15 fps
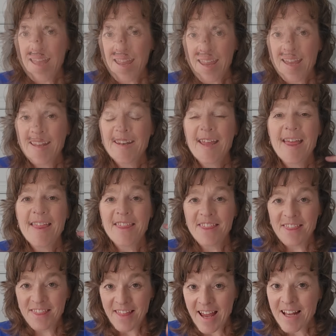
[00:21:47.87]

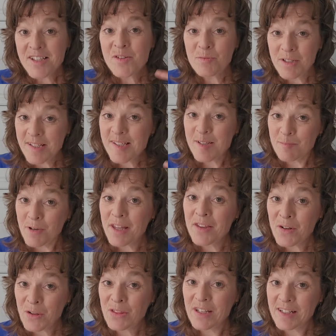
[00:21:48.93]
And that's when some
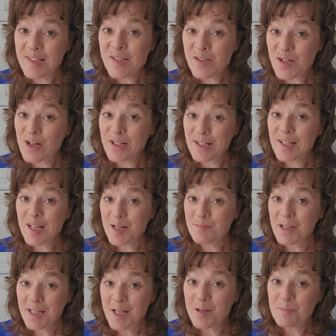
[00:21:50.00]
other things started
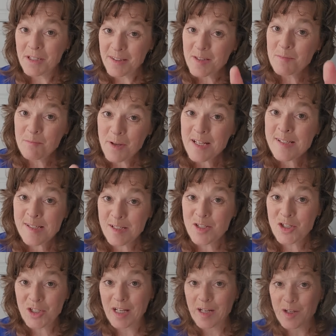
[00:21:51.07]
coming up in the
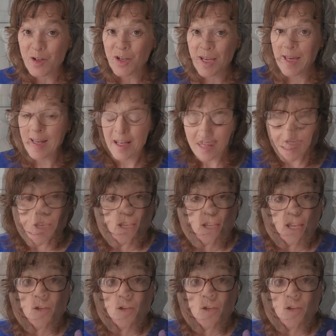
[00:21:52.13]
messaging, okay?